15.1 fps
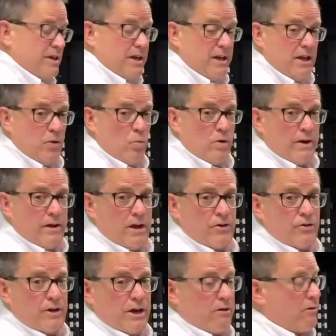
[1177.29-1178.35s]

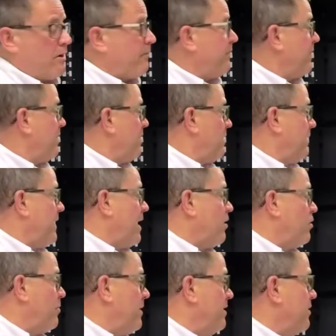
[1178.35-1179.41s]
E100 error, and
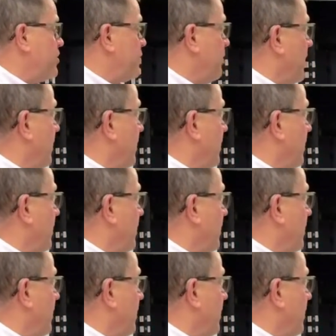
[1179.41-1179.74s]
that'll be displayed